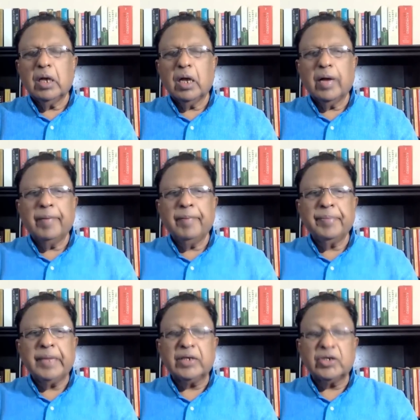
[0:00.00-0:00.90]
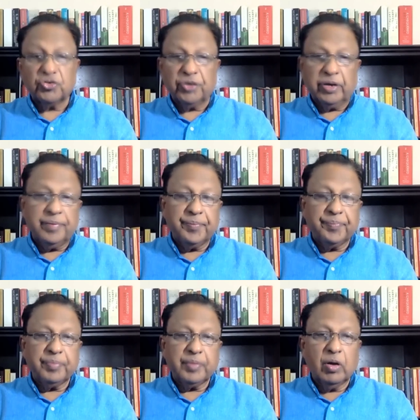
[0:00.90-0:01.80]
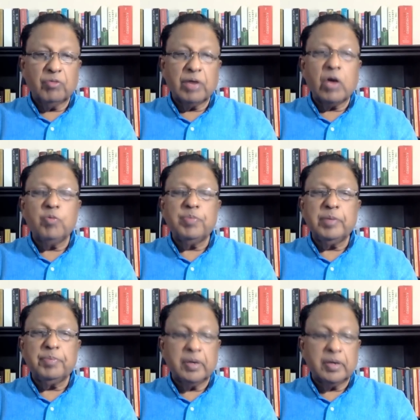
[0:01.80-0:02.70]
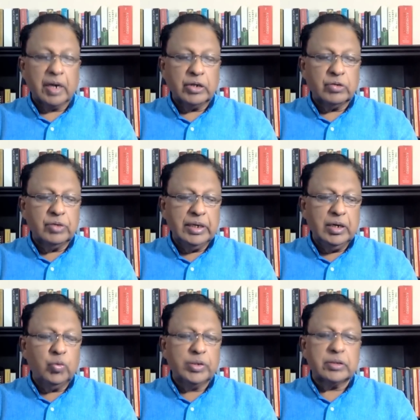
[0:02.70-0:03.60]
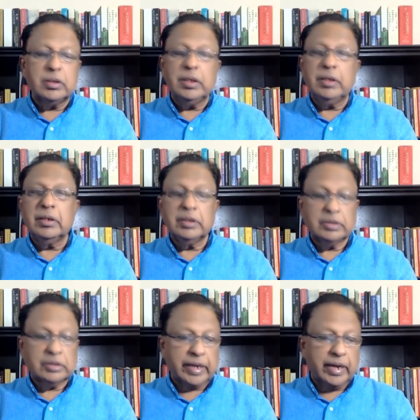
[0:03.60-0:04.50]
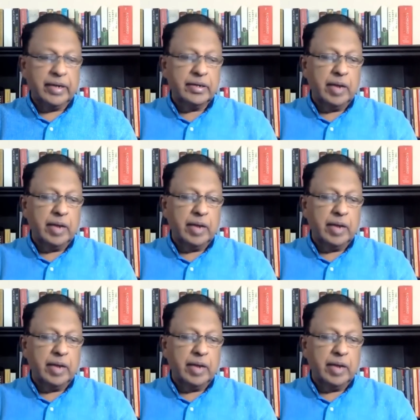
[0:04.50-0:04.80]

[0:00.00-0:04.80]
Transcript: um, history of how people try to deal with the Second